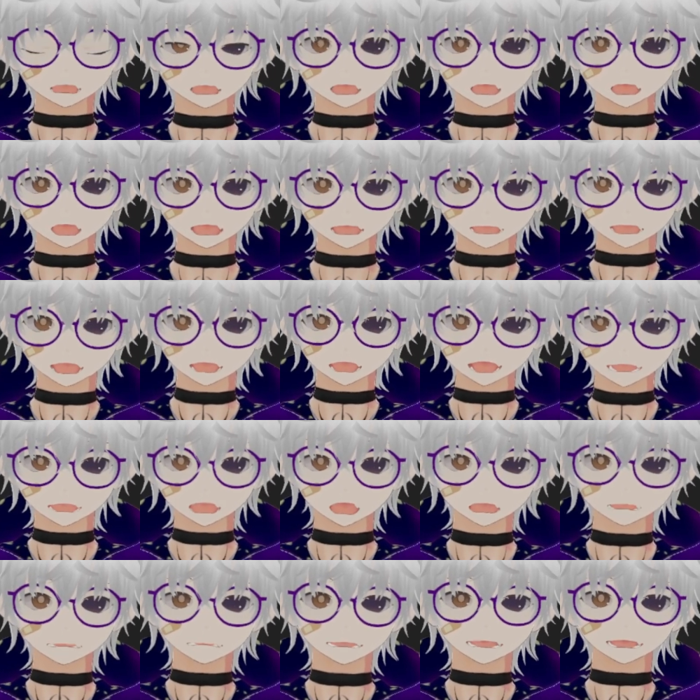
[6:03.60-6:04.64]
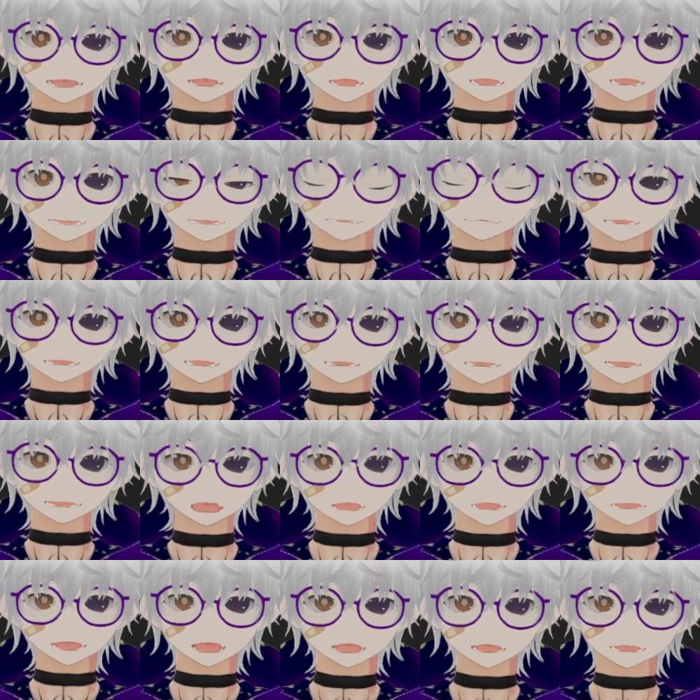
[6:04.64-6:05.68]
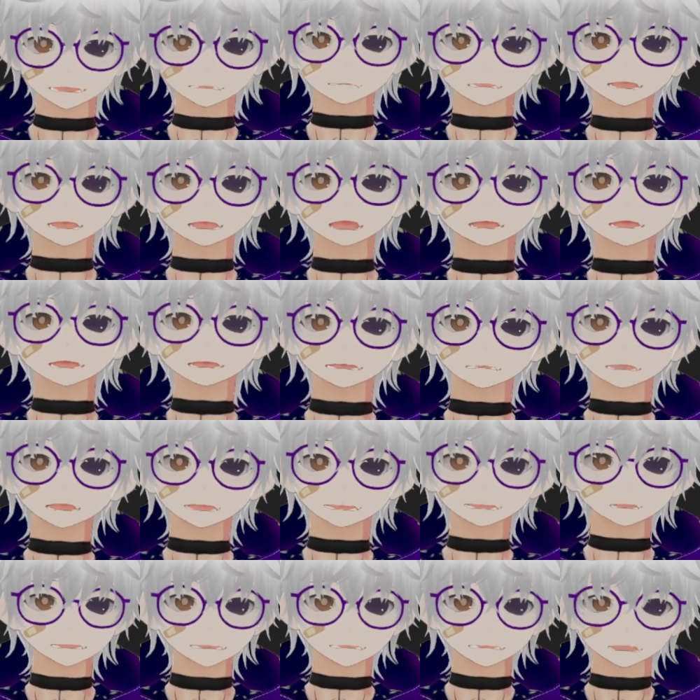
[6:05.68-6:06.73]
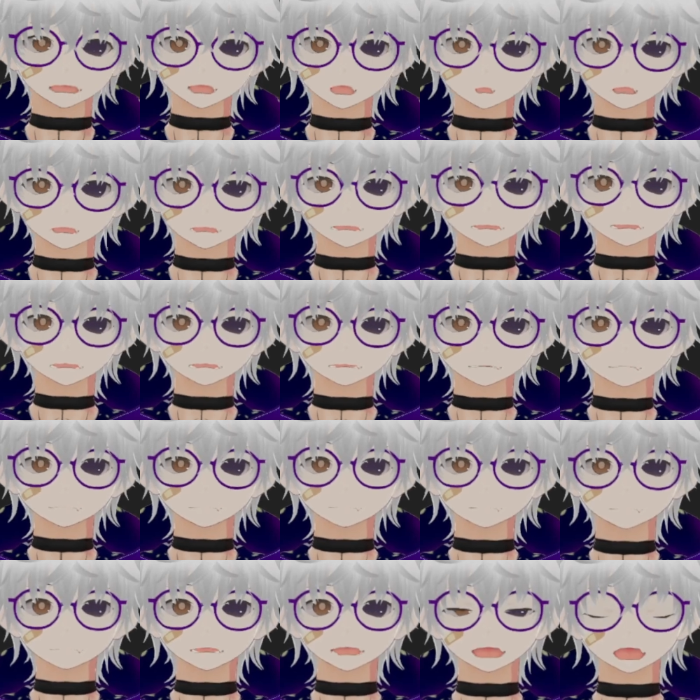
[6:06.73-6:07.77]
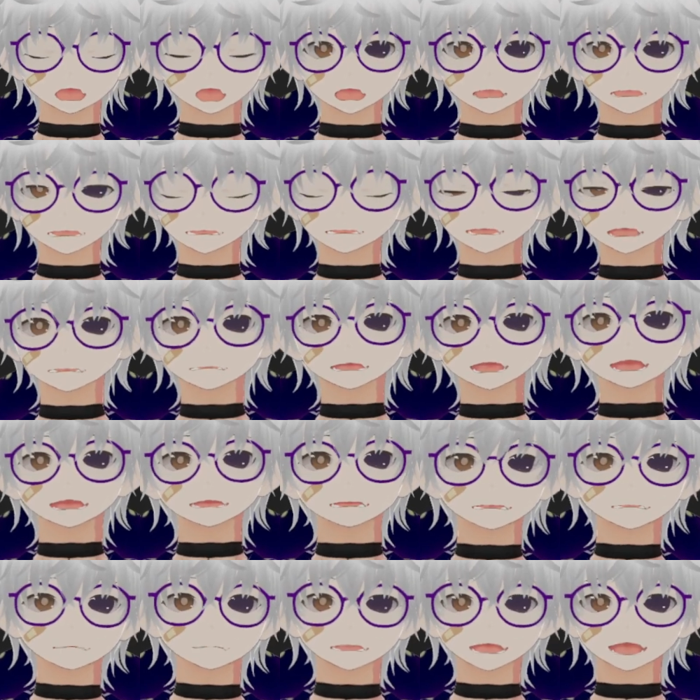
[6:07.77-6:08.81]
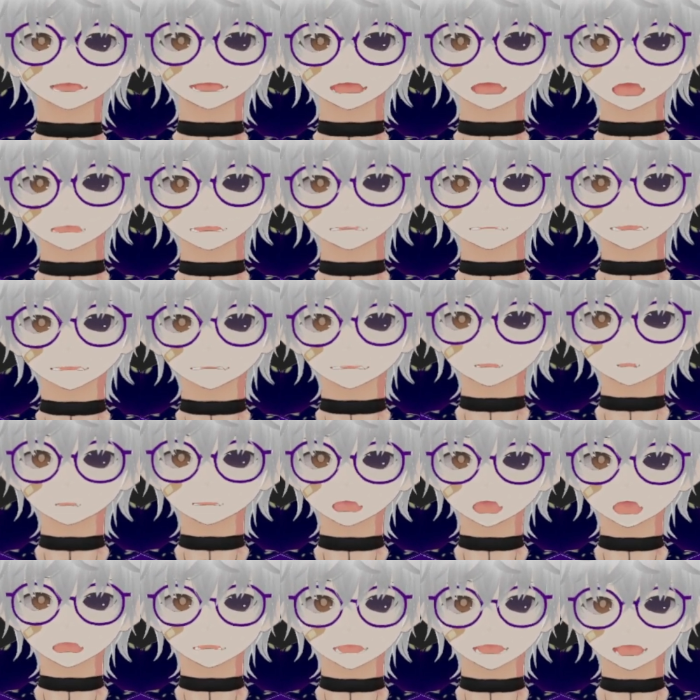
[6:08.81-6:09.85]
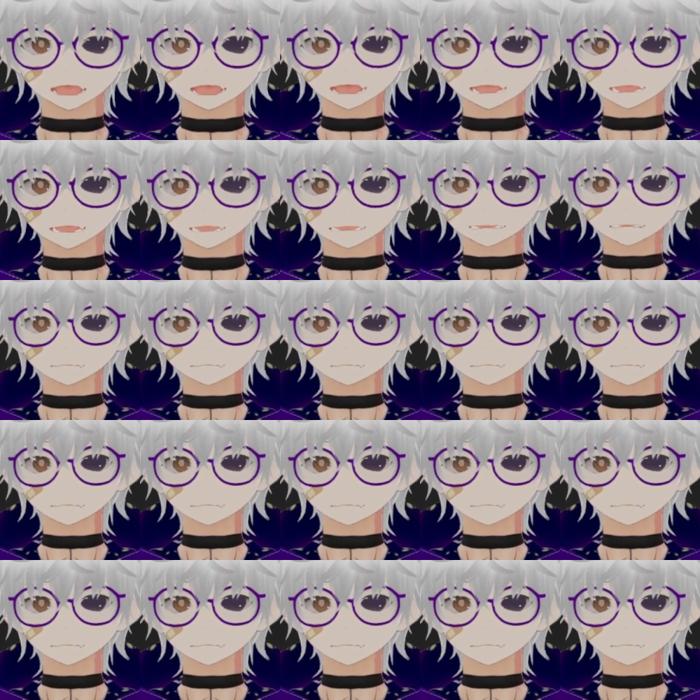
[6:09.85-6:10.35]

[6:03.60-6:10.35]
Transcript: type of voice like this. He sounds a bit lower, more closer to Knuckles, if you know what I mean.